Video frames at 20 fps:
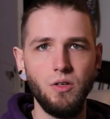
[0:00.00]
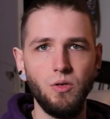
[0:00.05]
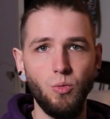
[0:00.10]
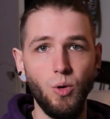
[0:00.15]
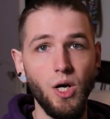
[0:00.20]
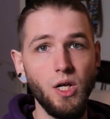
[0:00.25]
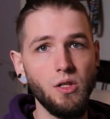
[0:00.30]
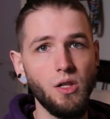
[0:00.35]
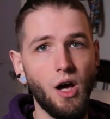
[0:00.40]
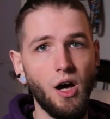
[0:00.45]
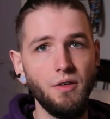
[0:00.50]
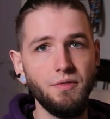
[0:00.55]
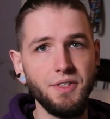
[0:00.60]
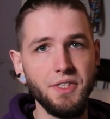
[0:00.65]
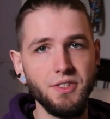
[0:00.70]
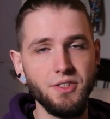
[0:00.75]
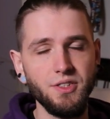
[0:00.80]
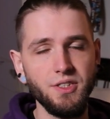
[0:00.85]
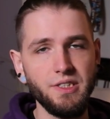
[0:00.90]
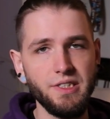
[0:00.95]
Well,
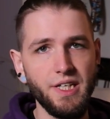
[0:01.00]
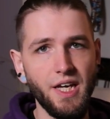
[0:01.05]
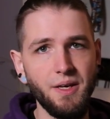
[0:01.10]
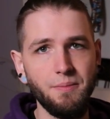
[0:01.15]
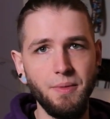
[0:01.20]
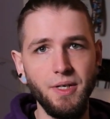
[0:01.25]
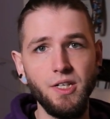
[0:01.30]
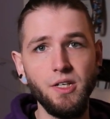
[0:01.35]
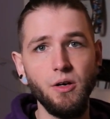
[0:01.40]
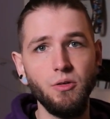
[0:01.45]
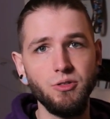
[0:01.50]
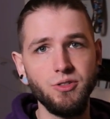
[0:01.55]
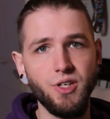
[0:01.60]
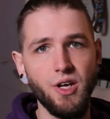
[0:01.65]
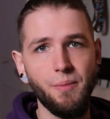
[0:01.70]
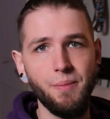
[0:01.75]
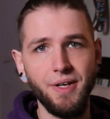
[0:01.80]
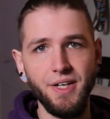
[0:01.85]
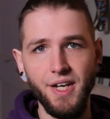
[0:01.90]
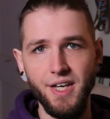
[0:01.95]
obviously Yae Miko is
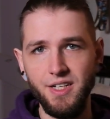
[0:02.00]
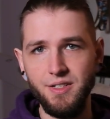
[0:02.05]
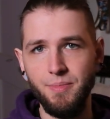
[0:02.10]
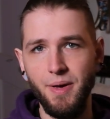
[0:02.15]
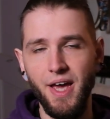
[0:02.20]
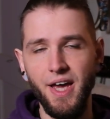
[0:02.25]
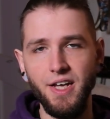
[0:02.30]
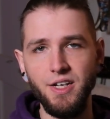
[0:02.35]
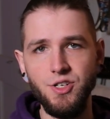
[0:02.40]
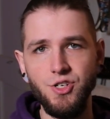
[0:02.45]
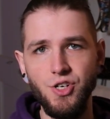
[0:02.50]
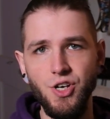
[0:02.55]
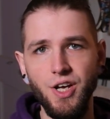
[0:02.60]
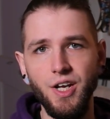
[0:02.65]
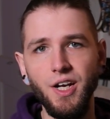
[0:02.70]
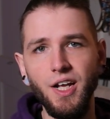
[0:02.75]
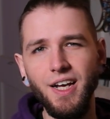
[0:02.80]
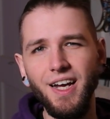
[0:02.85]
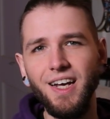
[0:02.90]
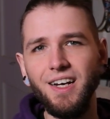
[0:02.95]
coming next patch,
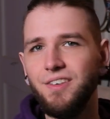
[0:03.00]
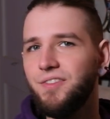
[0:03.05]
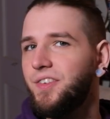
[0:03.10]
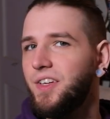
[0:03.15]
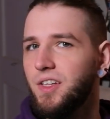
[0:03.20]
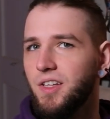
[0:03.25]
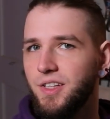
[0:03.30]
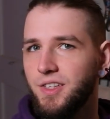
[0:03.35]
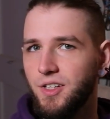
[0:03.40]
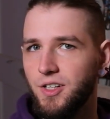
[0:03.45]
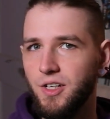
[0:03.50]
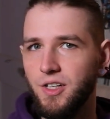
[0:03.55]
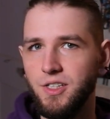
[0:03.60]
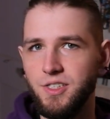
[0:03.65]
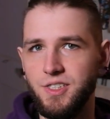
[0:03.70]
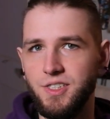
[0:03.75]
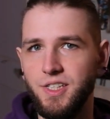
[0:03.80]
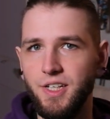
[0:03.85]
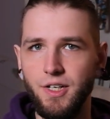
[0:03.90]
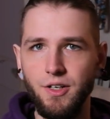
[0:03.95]
and I kind of feel like they're gonna
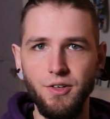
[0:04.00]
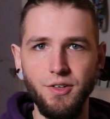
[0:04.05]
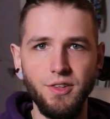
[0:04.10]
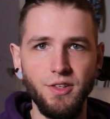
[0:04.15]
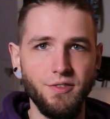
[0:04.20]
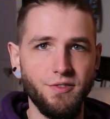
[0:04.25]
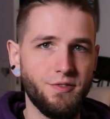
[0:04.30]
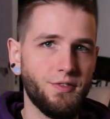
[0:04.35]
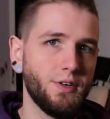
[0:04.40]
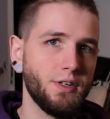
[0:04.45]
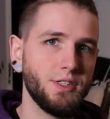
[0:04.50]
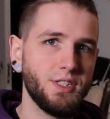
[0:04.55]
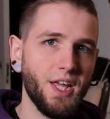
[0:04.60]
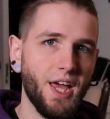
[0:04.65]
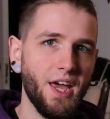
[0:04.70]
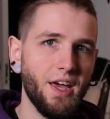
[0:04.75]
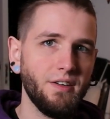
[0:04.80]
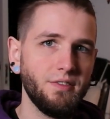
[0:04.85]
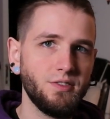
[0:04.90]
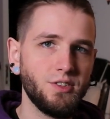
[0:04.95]
stick her in the first
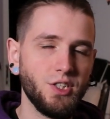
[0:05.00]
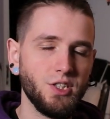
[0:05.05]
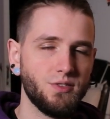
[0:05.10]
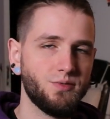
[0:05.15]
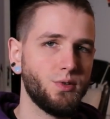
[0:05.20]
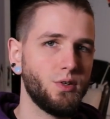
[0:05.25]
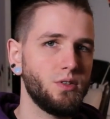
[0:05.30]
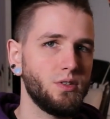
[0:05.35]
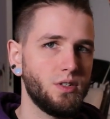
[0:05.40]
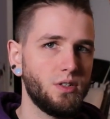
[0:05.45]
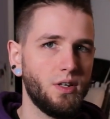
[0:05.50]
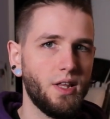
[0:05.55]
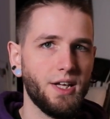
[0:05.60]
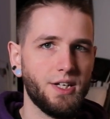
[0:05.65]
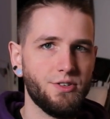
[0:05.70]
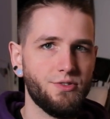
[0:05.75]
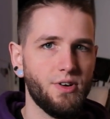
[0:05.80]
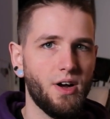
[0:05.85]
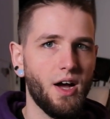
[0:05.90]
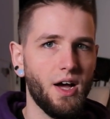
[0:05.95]
half just for a little
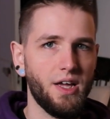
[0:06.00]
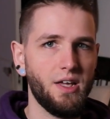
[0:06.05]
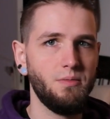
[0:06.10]
extra hype.